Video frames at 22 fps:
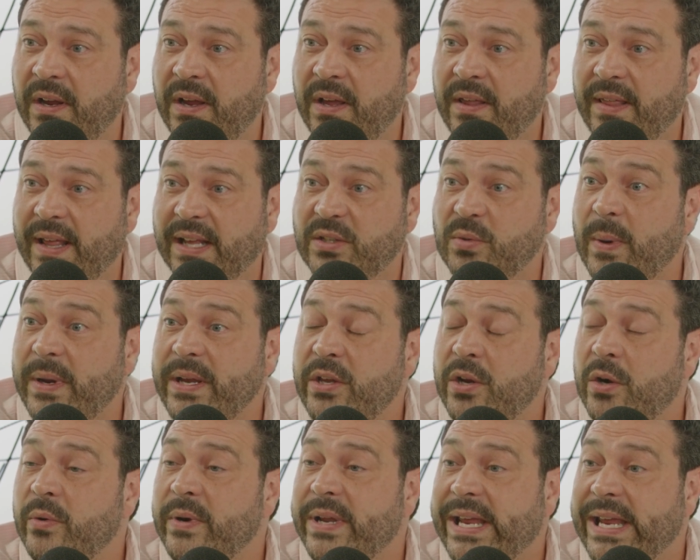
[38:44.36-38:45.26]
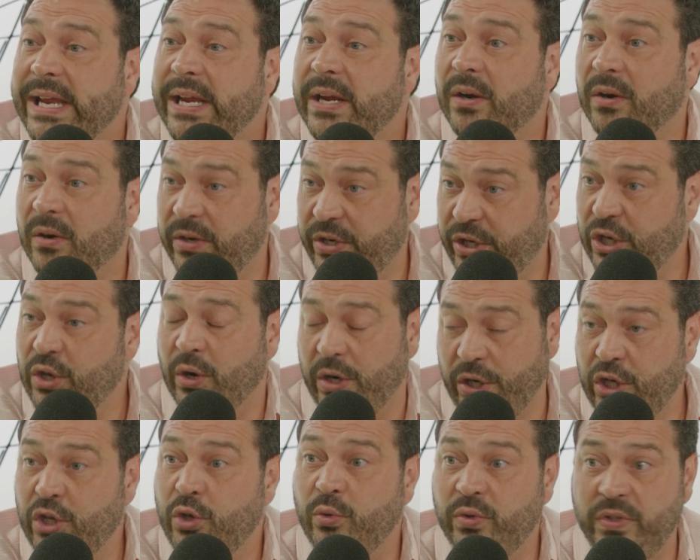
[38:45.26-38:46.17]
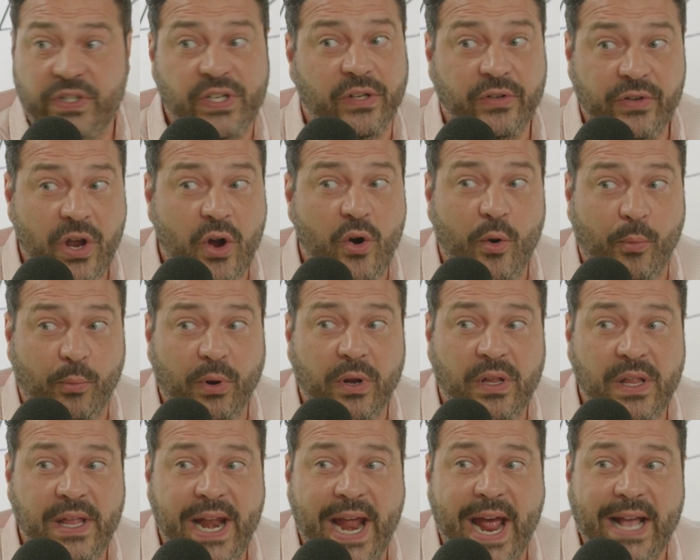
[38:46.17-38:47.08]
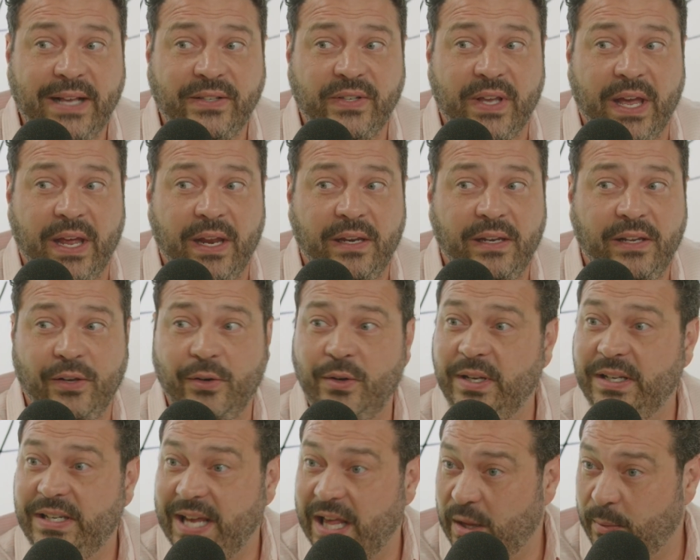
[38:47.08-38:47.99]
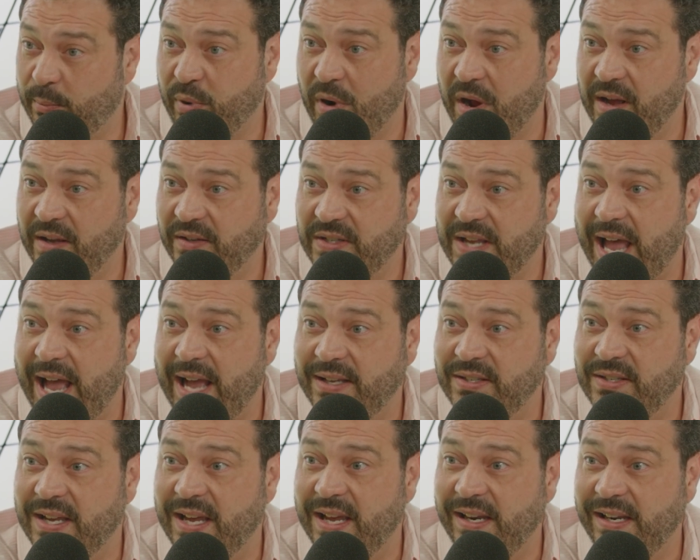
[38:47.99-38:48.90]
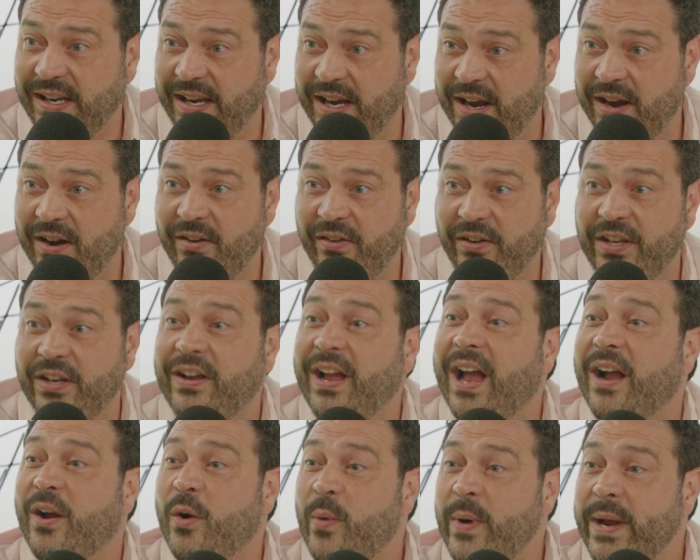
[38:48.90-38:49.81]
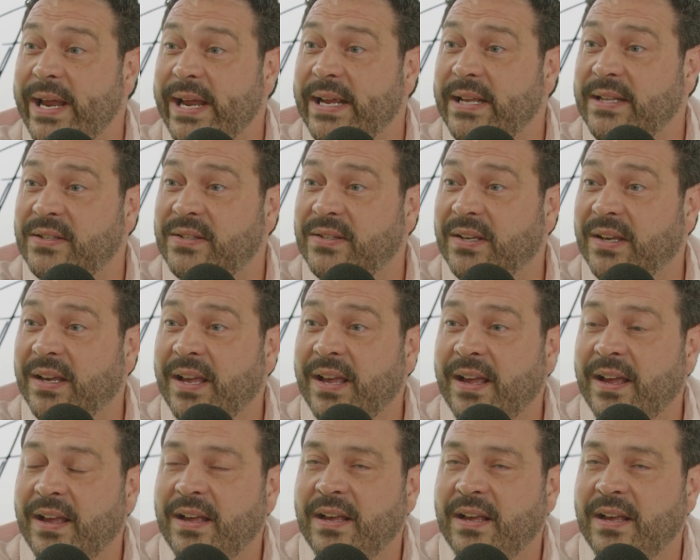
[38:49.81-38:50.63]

That's right. why you don't hear. You, you still mm-hmm. know a Brooklyn mm-hmm. accent. Mm-hmm. You can tell a Bronx yep. accent. You know, you got Queens. Yep.